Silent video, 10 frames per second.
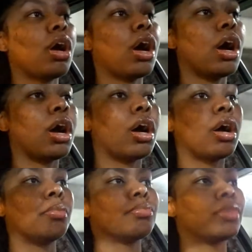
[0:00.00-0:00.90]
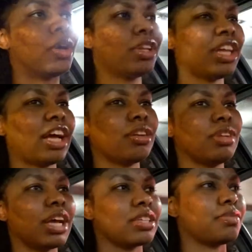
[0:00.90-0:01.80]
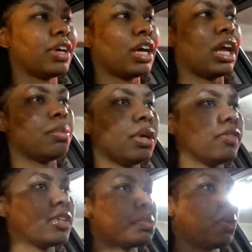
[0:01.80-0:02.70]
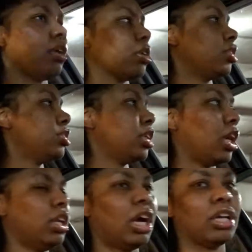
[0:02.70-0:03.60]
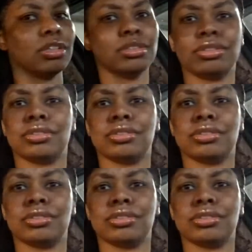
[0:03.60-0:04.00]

Um, only thing I don't like is fact I gotta pay for this parking. It's eight dollars.